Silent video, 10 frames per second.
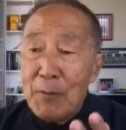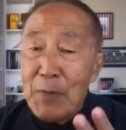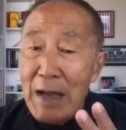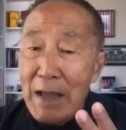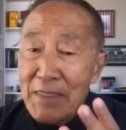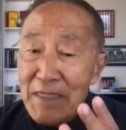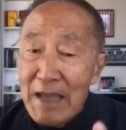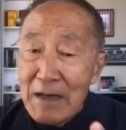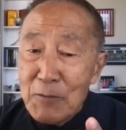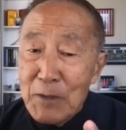but
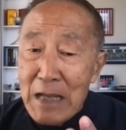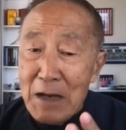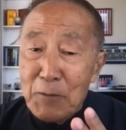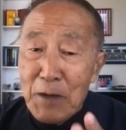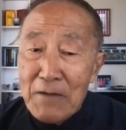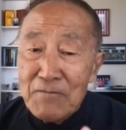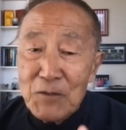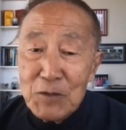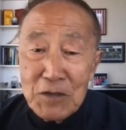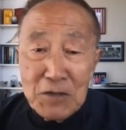then when I ran
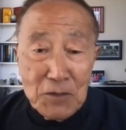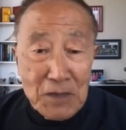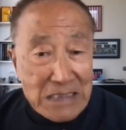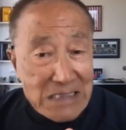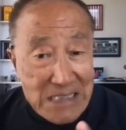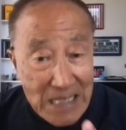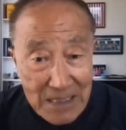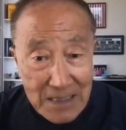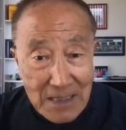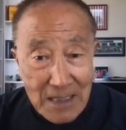for the US
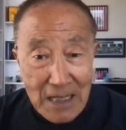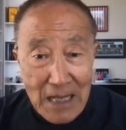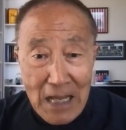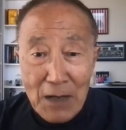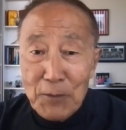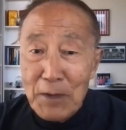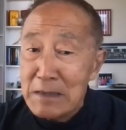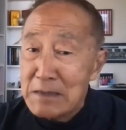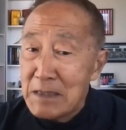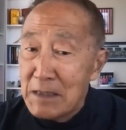Senate, I
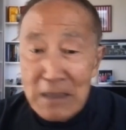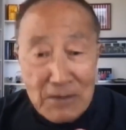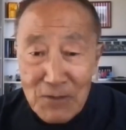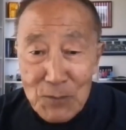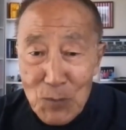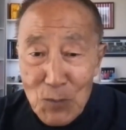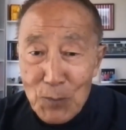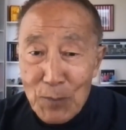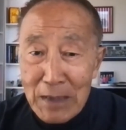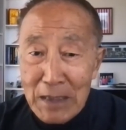raised even
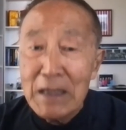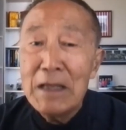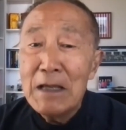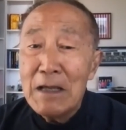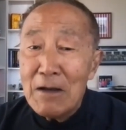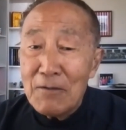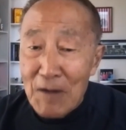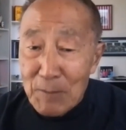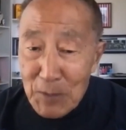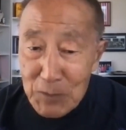more money
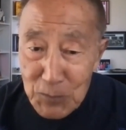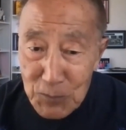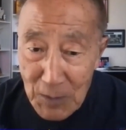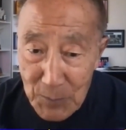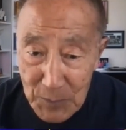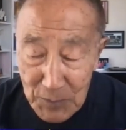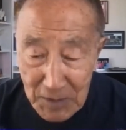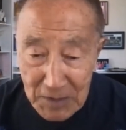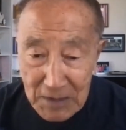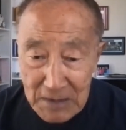from the two
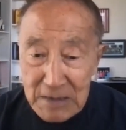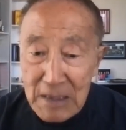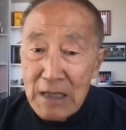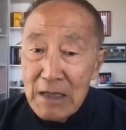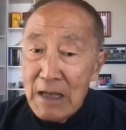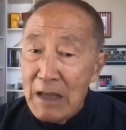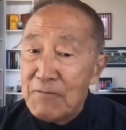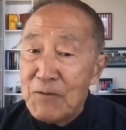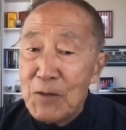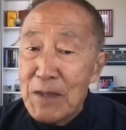communities. And
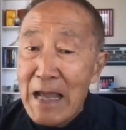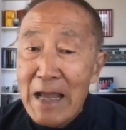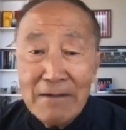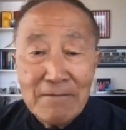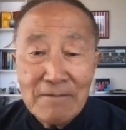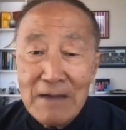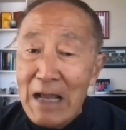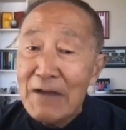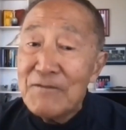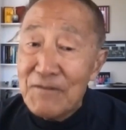for that,
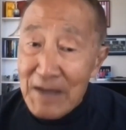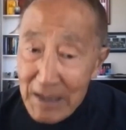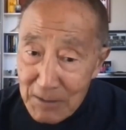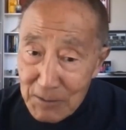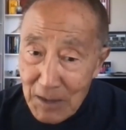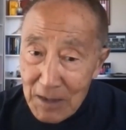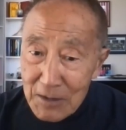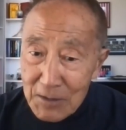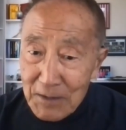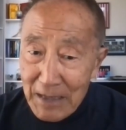I failed
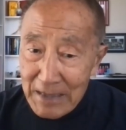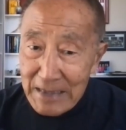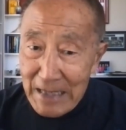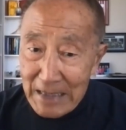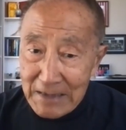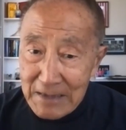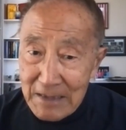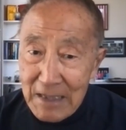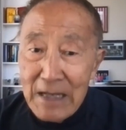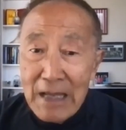to get
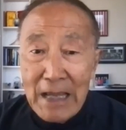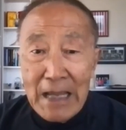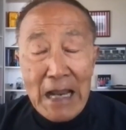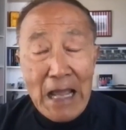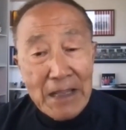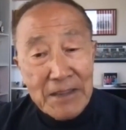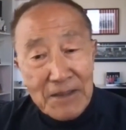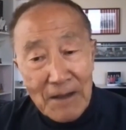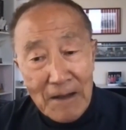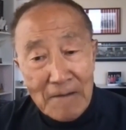elected. And I
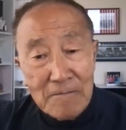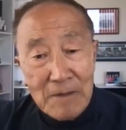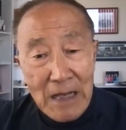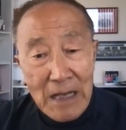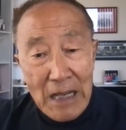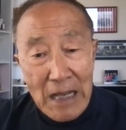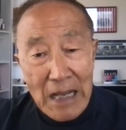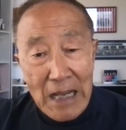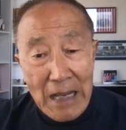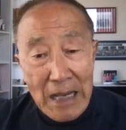thought
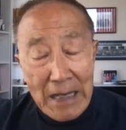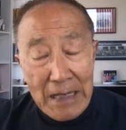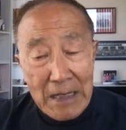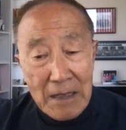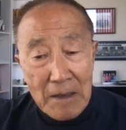I